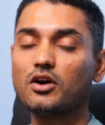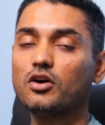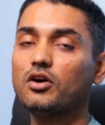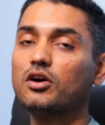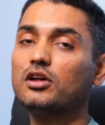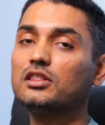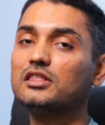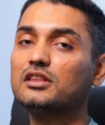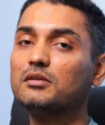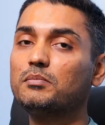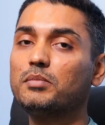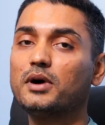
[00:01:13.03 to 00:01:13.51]

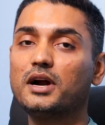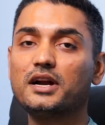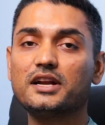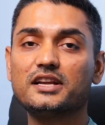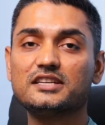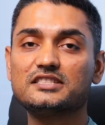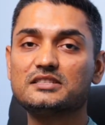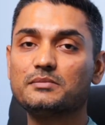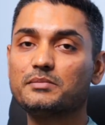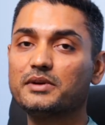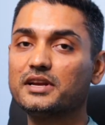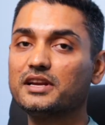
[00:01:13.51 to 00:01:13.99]
All the
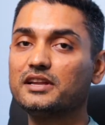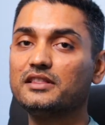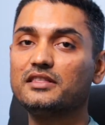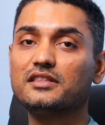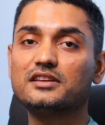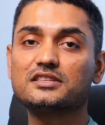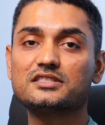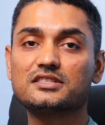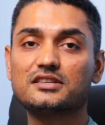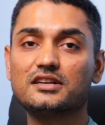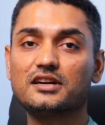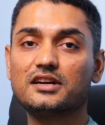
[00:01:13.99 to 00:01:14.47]
participants in
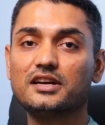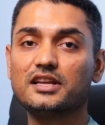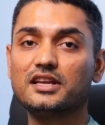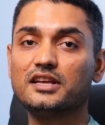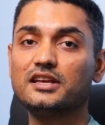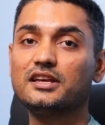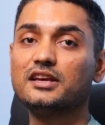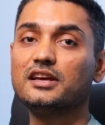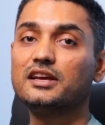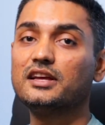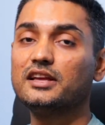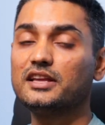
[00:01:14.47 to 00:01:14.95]
the study
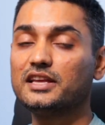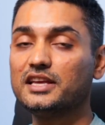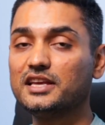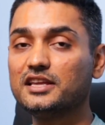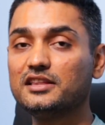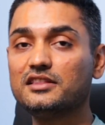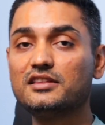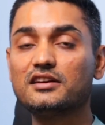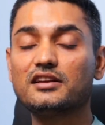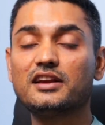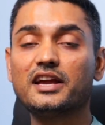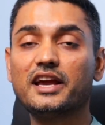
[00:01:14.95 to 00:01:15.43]

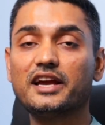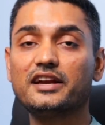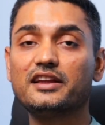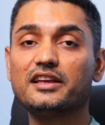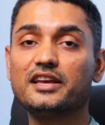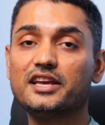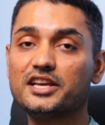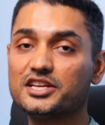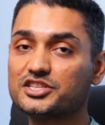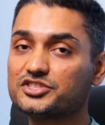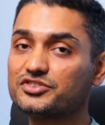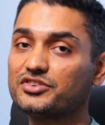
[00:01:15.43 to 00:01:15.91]
either had a
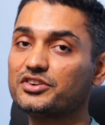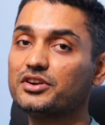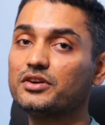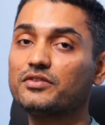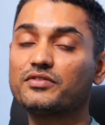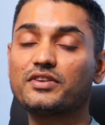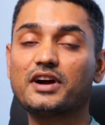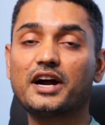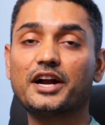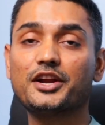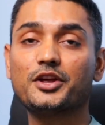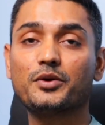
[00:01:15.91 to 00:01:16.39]
history
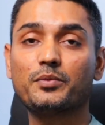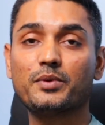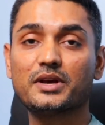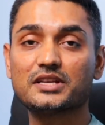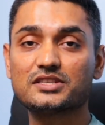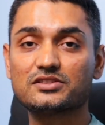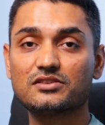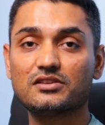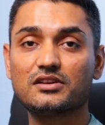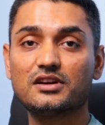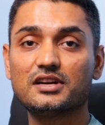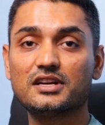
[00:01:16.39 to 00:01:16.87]
of
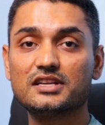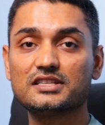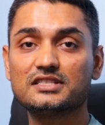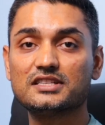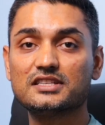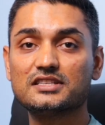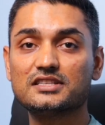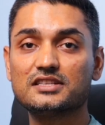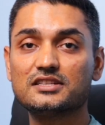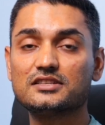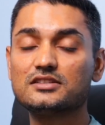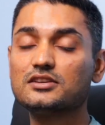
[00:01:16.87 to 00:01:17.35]
cardiovascular
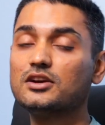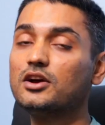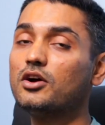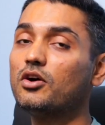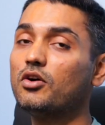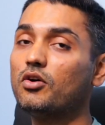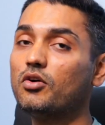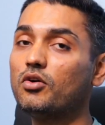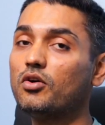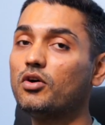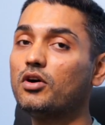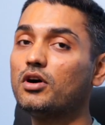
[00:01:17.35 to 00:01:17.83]
diseases
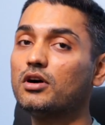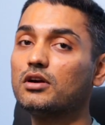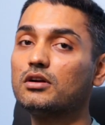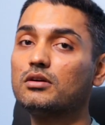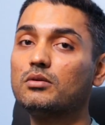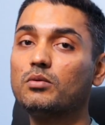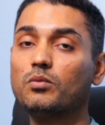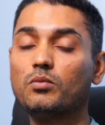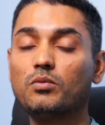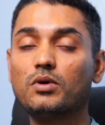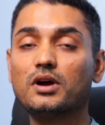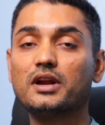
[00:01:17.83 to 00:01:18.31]

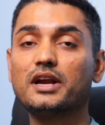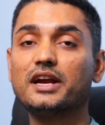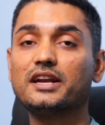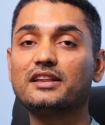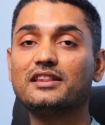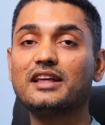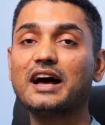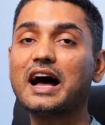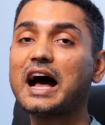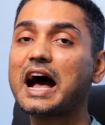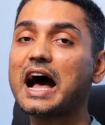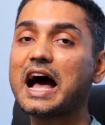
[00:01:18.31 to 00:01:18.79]
or were at
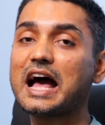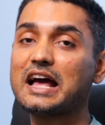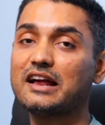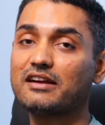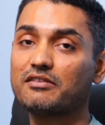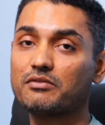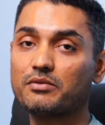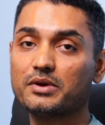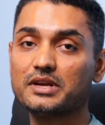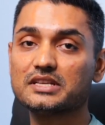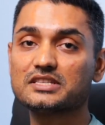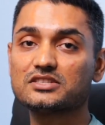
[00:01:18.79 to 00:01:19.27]
the
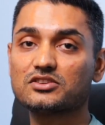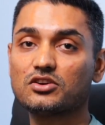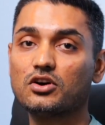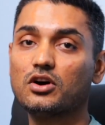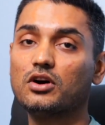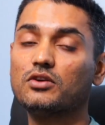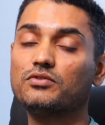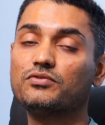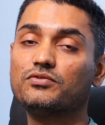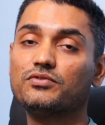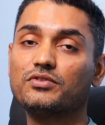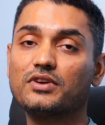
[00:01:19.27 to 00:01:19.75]
higher risk
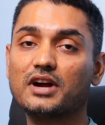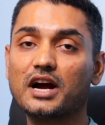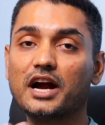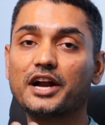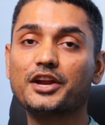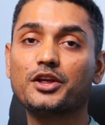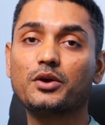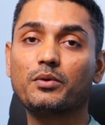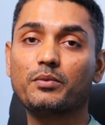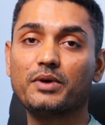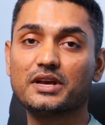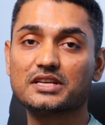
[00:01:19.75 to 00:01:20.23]
of
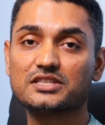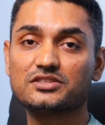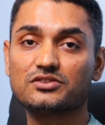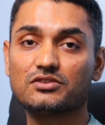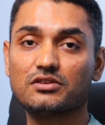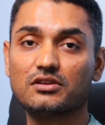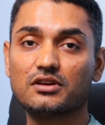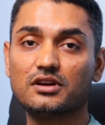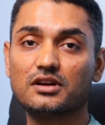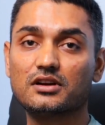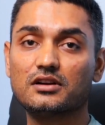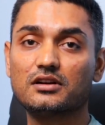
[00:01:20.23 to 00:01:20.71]

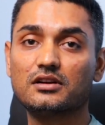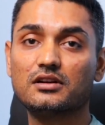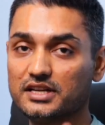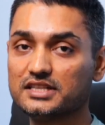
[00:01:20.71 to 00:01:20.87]
cardiovascular